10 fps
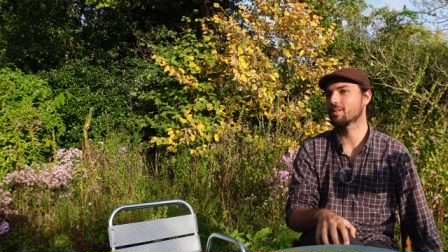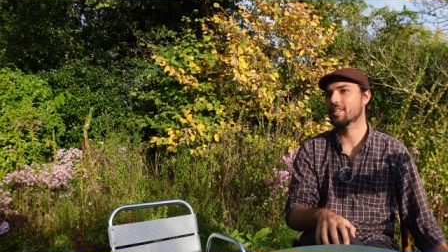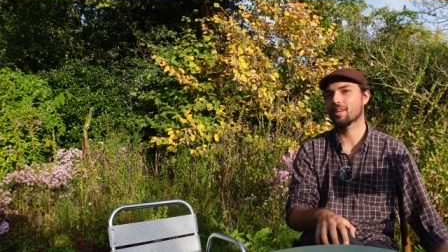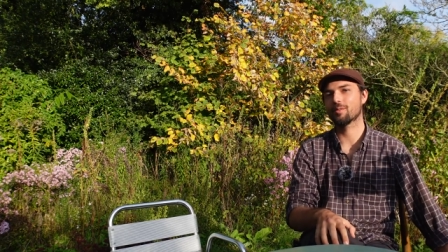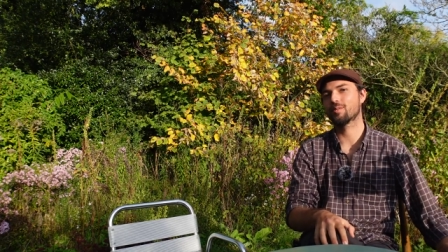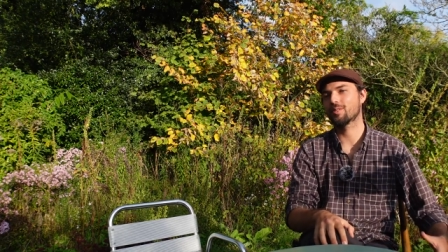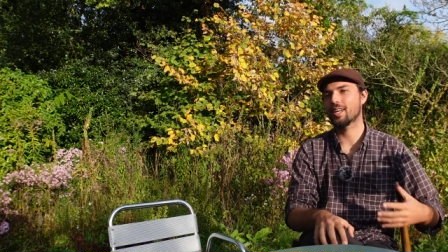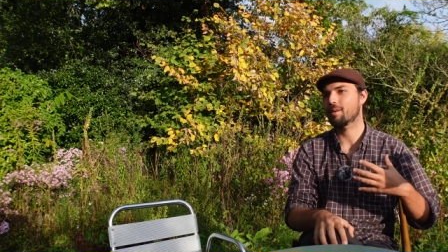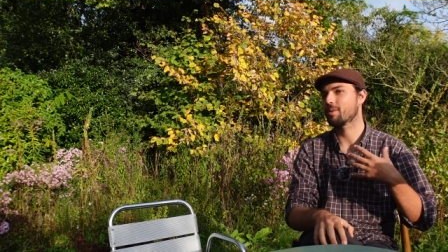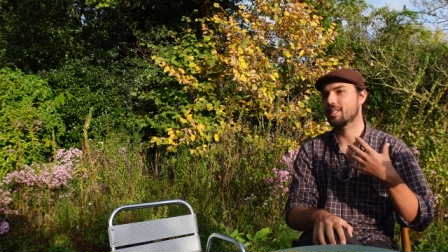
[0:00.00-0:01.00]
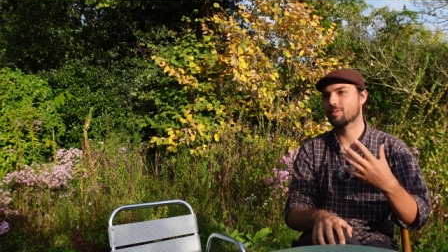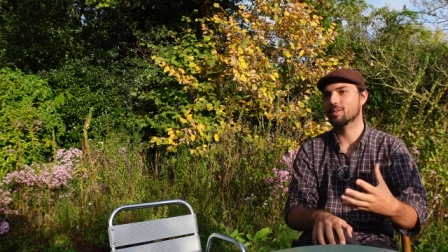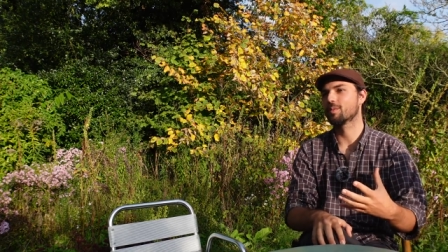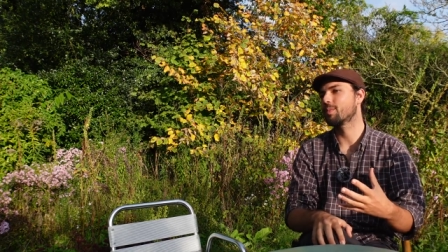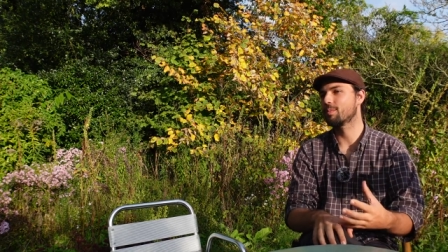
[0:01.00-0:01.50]
We got to collaborate
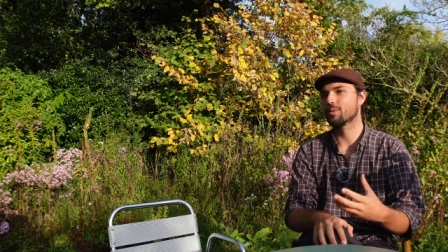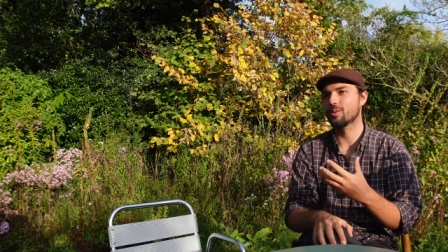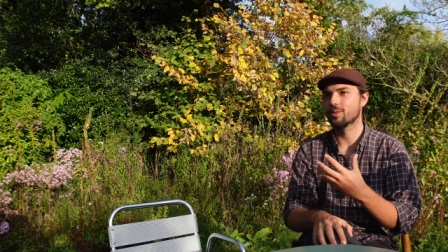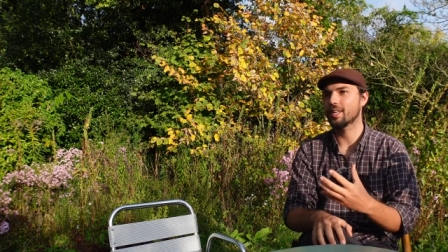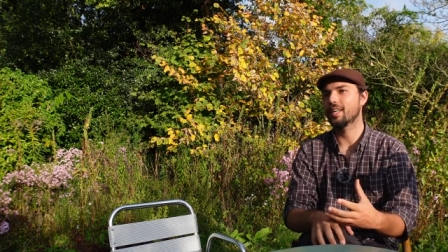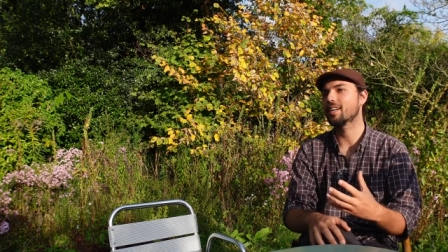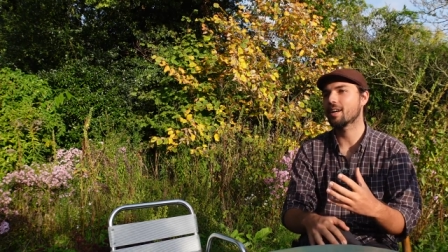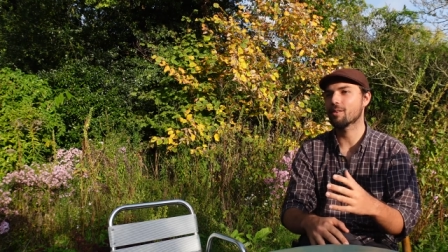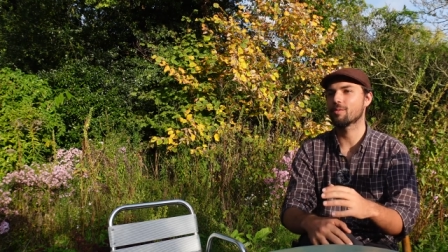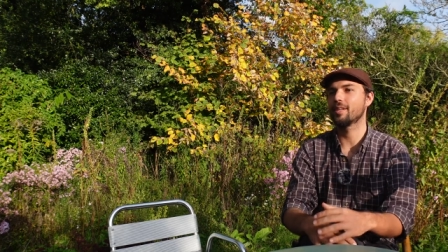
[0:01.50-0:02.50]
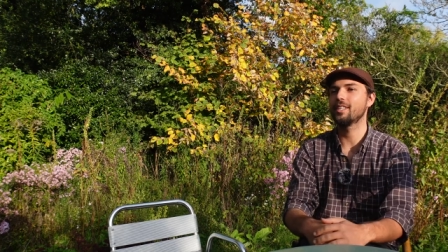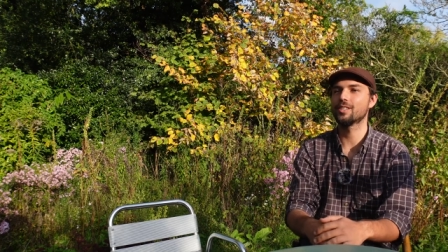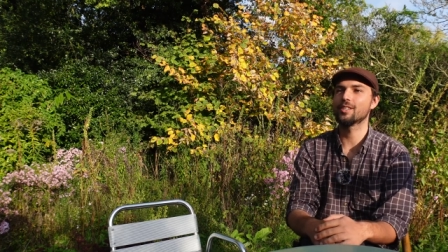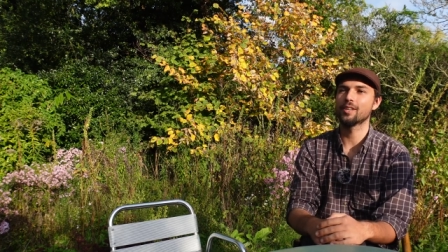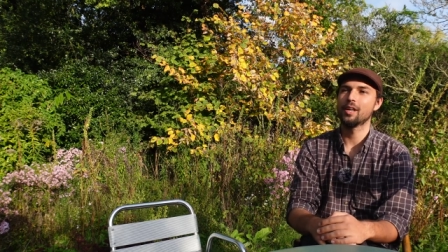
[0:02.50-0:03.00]
with people in our
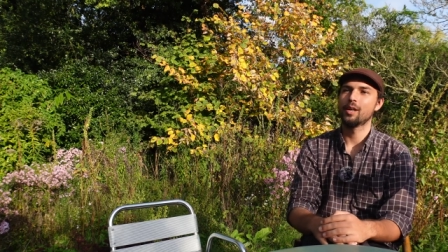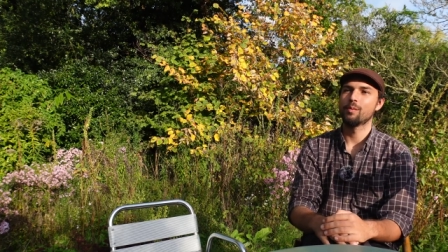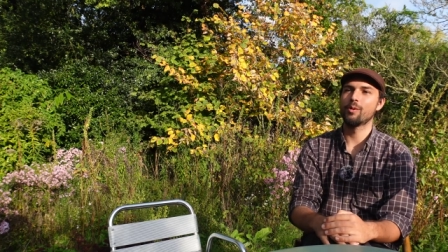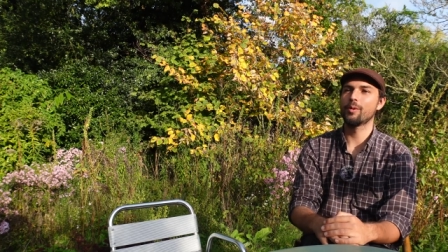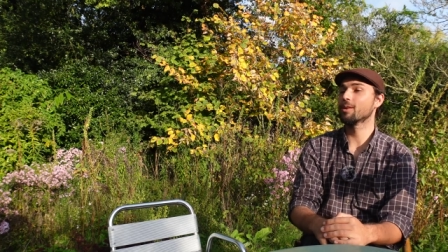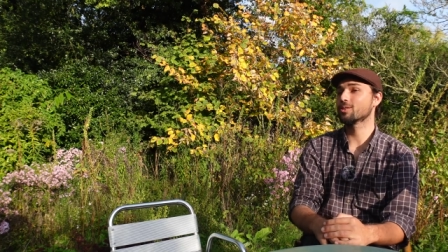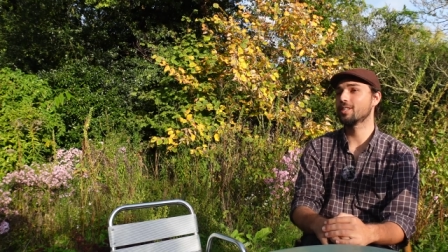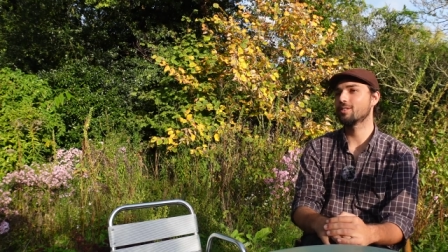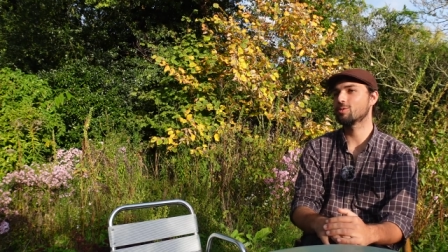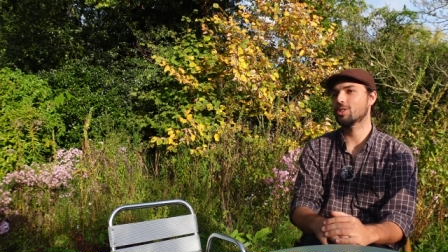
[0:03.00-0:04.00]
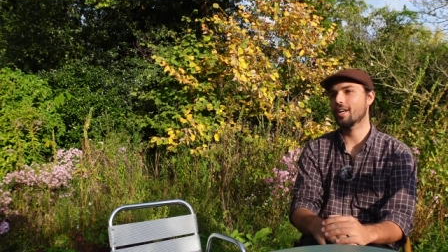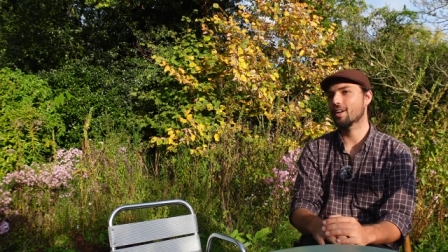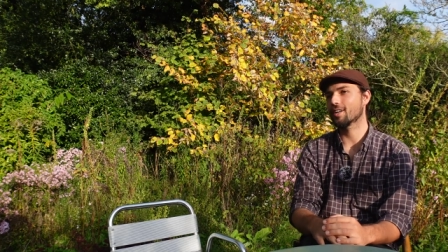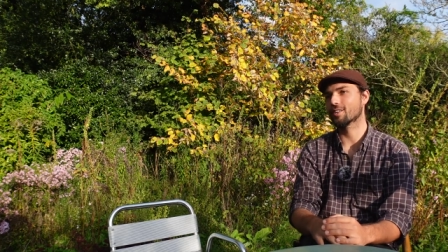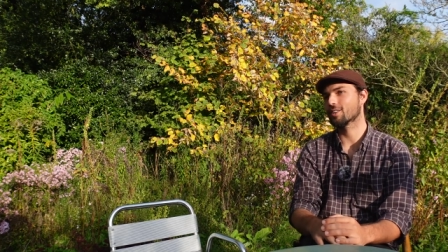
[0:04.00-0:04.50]
region, but we also need to
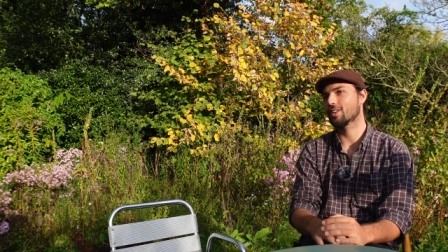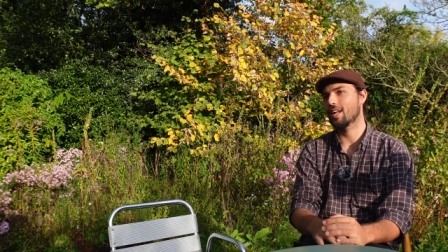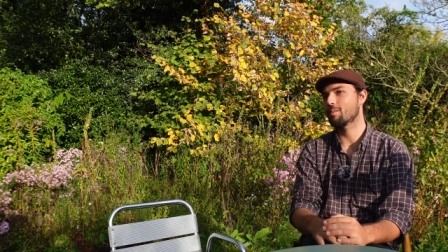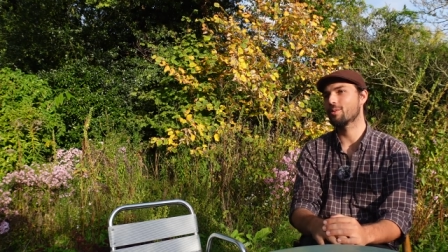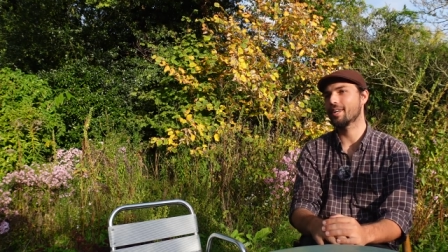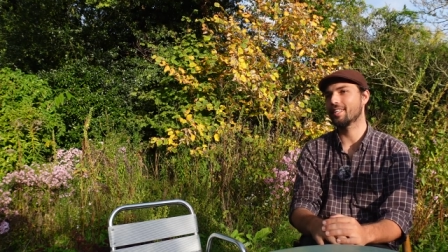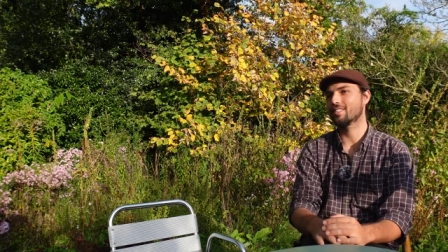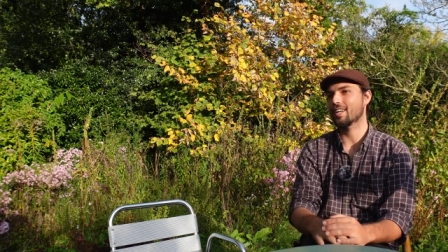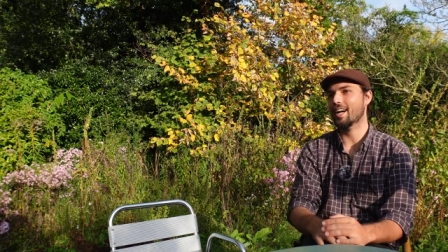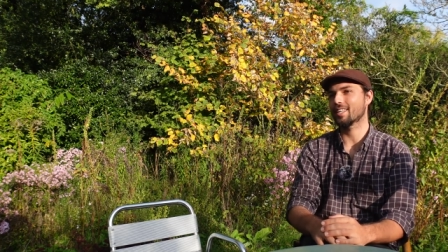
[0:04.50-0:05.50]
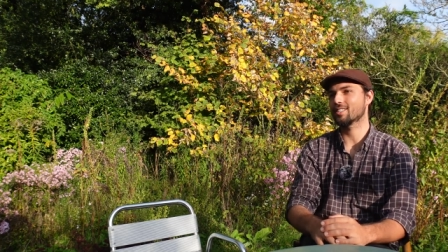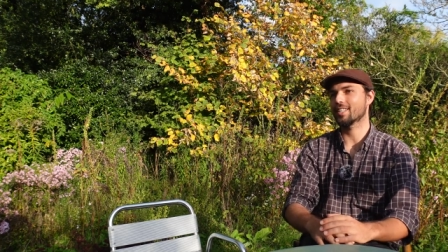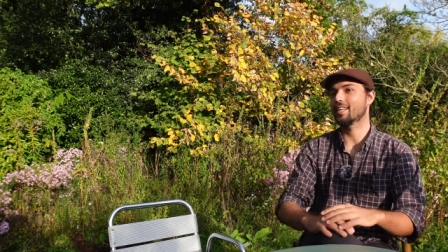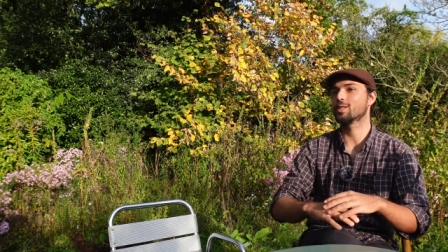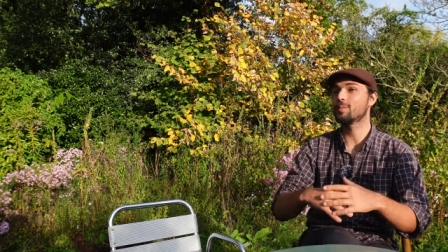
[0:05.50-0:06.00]
share and collaborate as
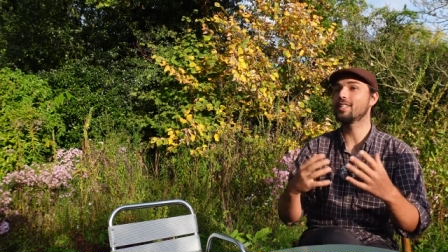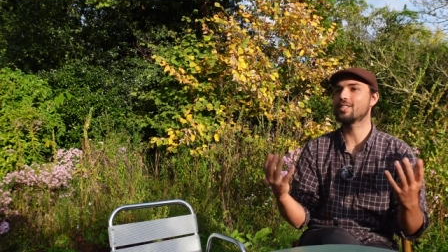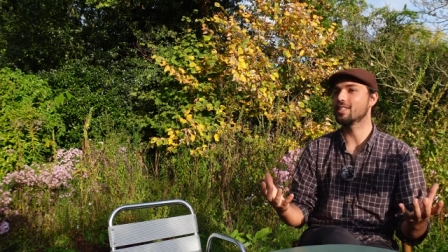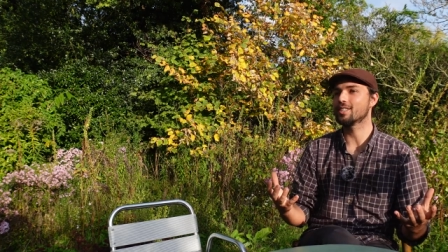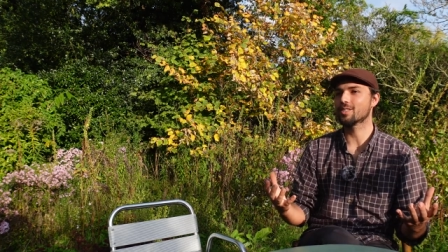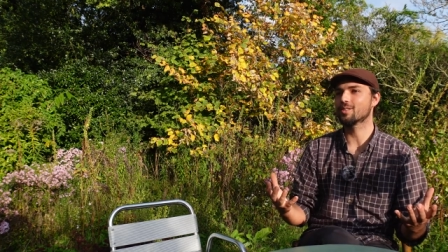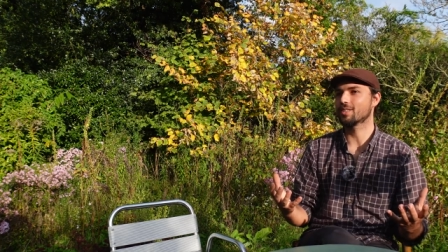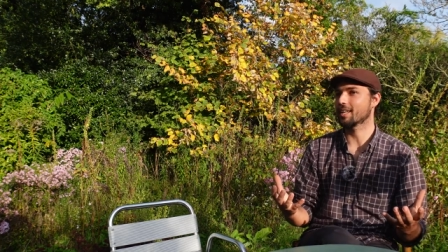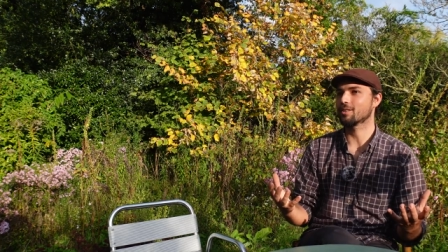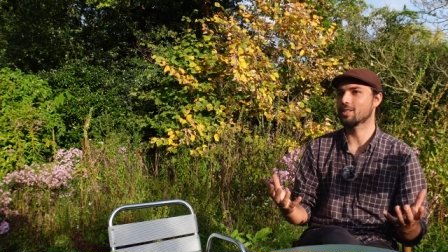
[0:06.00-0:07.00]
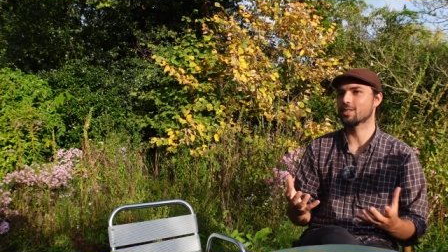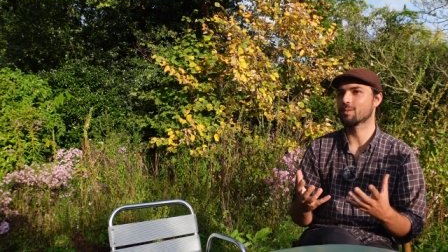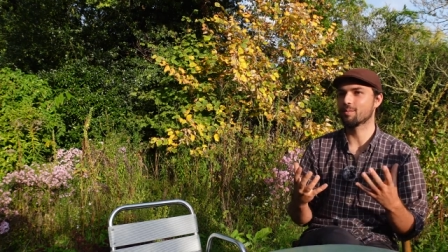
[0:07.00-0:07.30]
a species to tackle these